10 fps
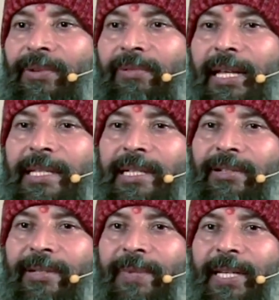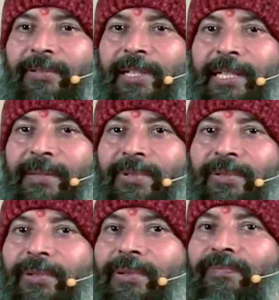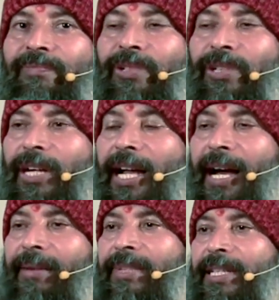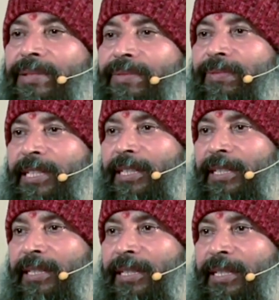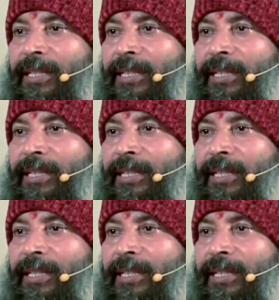Watching your breath will give you more calmness within.